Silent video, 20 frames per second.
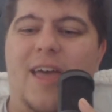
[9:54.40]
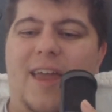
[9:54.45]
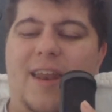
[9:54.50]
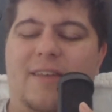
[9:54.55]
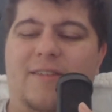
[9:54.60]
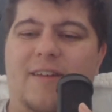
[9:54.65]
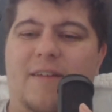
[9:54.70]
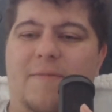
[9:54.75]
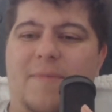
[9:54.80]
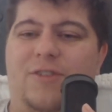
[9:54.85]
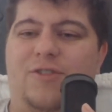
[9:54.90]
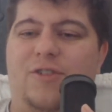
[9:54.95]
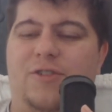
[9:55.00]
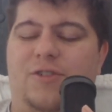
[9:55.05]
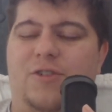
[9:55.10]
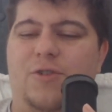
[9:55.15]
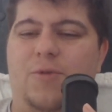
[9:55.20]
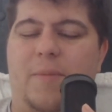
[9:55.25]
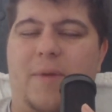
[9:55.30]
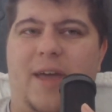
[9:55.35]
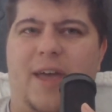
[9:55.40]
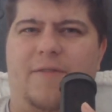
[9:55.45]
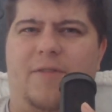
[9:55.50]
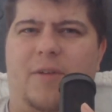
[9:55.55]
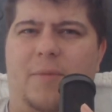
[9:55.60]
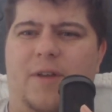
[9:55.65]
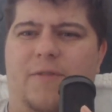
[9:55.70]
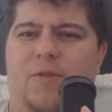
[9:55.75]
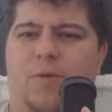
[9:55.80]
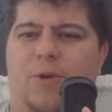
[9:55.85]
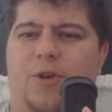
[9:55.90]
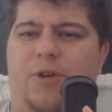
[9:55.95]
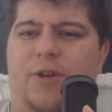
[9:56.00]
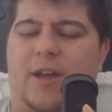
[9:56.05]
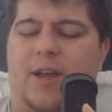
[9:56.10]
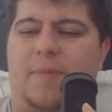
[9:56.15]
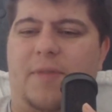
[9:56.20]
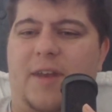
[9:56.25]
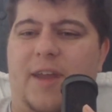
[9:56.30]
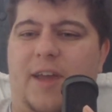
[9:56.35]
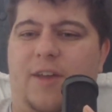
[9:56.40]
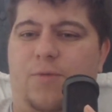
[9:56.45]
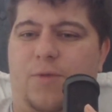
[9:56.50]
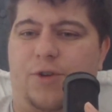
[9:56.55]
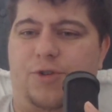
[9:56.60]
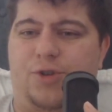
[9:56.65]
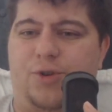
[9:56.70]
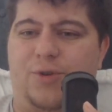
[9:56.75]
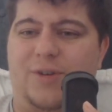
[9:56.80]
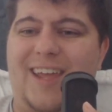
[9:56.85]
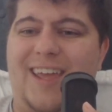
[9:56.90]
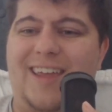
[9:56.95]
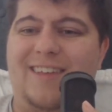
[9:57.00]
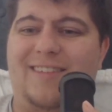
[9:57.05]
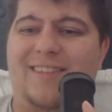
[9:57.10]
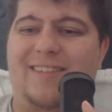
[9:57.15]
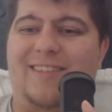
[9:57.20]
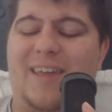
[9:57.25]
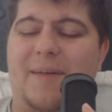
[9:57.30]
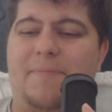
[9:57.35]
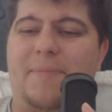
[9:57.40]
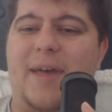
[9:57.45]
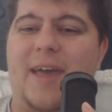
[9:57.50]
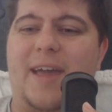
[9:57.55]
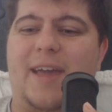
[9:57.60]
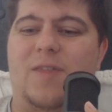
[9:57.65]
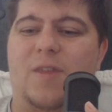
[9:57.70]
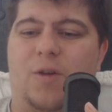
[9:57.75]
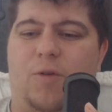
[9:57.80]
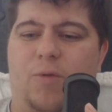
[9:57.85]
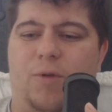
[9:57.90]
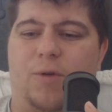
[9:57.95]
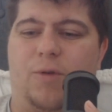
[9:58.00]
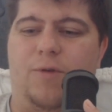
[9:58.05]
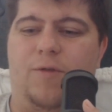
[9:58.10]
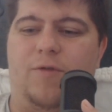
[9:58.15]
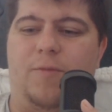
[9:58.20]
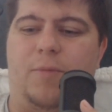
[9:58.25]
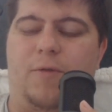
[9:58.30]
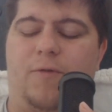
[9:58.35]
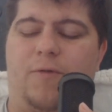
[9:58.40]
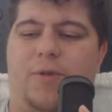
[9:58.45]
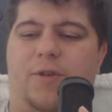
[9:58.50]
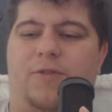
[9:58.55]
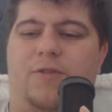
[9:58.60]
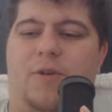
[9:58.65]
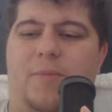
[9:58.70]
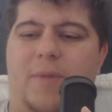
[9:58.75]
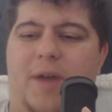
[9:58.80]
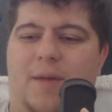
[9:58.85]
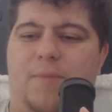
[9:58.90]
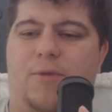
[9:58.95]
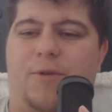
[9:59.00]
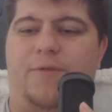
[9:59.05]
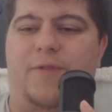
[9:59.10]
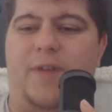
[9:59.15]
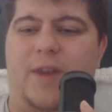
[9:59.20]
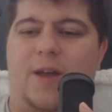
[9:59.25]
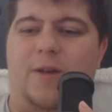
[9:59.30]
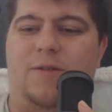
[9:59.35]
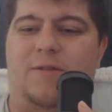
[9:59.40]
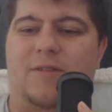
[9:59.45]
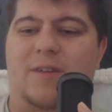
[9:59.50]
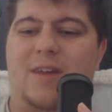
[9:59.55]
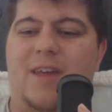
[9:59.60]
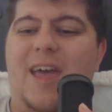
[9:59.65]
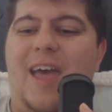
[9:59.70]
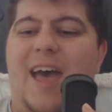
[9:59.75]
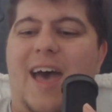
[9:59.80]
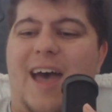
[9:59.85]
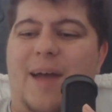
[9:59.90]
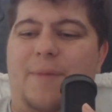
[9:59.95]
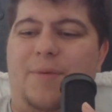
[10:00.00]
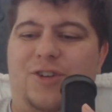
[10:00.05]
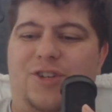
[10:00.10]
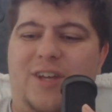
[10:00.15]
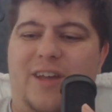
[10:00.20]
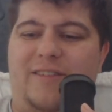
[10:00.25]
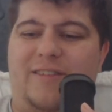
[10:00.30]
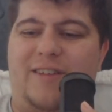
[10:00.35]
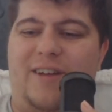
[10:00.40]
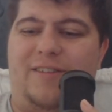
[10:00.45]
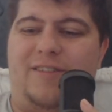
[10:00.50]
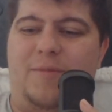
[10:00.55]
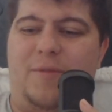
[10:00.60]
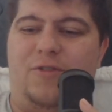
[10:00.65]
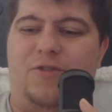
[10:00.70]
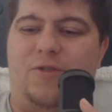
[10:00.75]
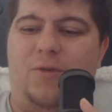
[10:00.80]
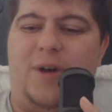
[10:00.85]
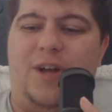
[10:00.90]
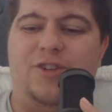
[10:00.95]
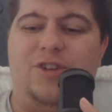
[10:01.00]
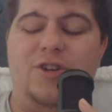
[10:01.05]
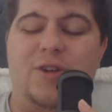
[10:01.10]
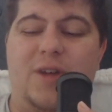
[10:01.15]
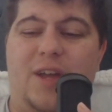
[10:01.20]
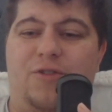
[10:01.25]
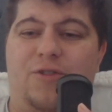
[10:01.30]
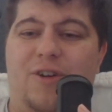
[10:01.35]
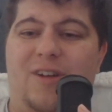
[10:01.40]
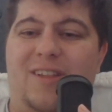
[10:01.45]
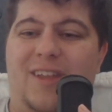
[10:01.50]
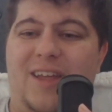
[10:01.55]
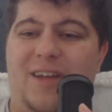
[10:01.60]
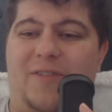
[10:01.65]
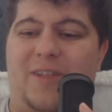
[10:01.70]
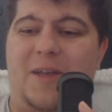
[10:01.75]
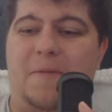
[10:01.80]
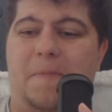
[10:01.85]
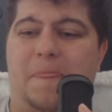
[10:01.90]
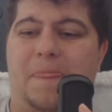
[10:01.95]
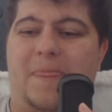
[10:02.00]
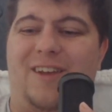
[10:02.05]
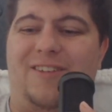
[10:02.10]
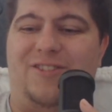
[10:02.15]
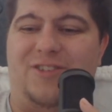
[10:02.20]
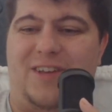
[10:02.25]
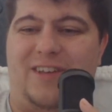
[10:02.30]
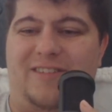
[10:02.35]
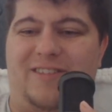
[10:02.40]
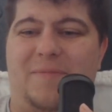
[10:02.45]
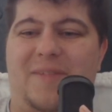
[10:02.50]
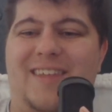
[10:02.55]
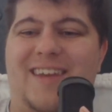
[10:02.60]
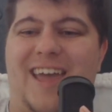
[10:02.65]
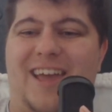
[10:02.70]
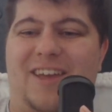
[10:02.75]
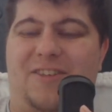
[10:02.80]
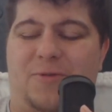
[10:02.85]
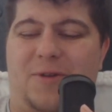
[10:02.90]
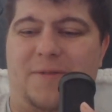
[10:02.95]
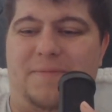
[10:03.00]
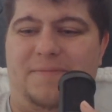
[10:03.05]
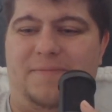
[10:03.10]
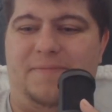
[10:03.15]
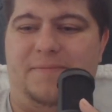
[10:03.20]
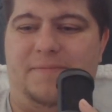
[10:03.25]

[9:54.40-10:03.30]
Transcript: And as I mentioned too, we might have a little bit of a weird hiccup the next one or two days as I get back in the groove before we start making more videos. I appreciate you guys all so much for watching. You guys are all lovely. I'll see you guys up in the next one.